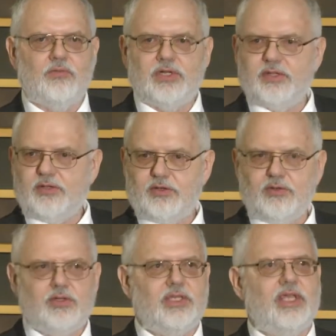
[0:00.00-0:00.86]
what's
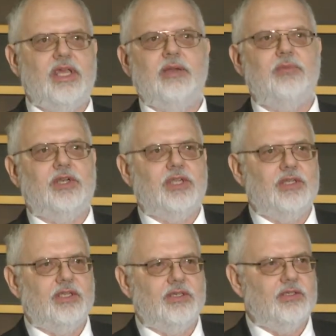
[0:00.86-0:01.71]
currently
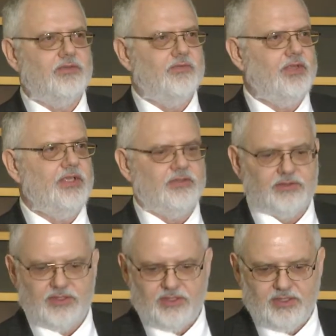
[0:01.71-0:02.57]
happening in the field.